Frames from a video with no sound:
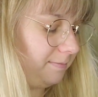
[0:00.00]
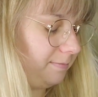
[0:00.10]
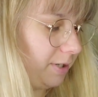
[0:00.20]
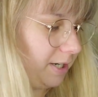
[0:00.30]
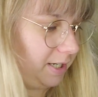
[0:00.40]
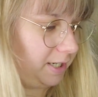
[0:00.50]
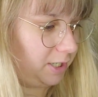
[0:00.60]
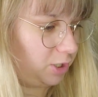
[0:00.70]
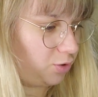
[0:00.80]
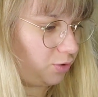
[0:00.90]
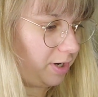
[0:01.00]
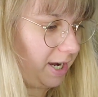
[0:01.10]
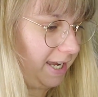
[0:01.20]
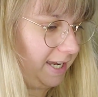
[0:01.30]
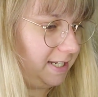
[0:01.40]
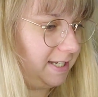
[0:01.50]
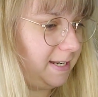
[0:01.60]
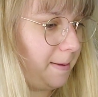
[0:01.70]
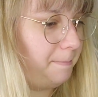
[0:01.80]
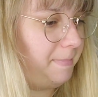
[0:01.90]
We're gonna try it,
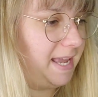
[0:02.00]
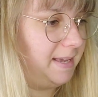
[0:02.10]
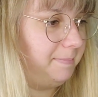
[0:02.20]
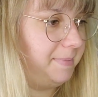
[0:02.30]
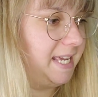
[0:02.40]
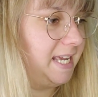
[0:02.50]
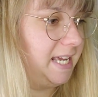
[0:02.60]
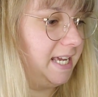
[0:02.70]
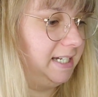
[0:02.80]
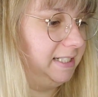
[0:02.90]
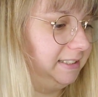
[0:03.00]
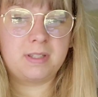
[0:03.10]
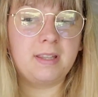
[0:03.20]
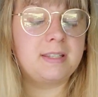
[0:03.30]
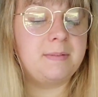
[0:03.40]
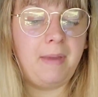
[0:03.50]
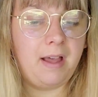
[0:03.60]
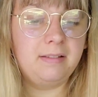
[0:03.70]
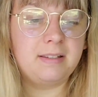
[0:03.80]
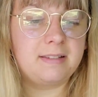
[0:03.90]
baby. The
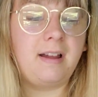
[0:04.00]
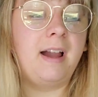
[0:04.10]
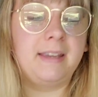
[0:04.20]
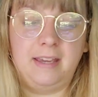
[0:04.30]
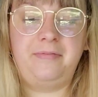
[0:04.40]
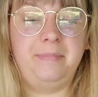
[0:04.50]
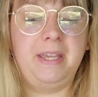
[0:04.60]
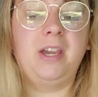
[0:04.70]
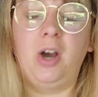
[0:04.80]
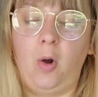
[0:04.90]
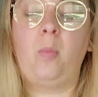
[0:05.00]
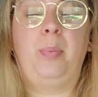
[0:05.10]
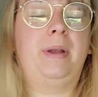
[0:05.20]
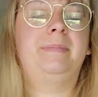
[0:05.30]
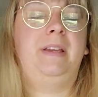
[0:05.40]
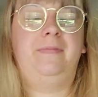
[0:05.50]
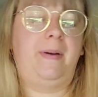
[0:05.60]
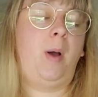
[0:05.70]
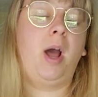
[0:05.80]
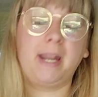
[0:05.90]
smell does not give me hope, if
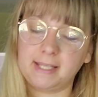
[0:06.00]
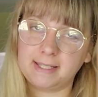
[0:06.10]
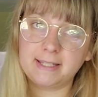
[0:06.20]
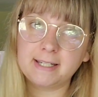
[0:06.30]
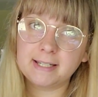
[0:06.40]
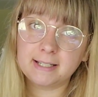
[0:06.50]
I'm honest.